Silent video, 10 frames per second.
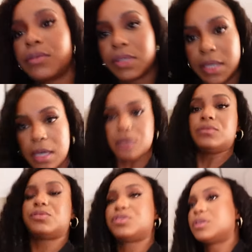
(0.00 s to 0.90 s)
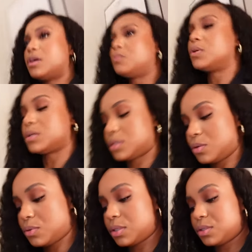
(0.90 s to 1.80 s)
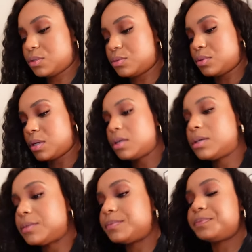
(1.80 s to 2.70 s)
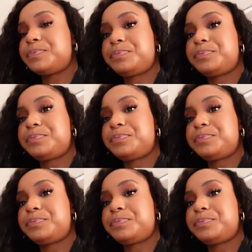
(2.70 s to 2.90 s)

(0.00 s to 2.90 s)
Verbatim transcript: on the couch. I was going to um,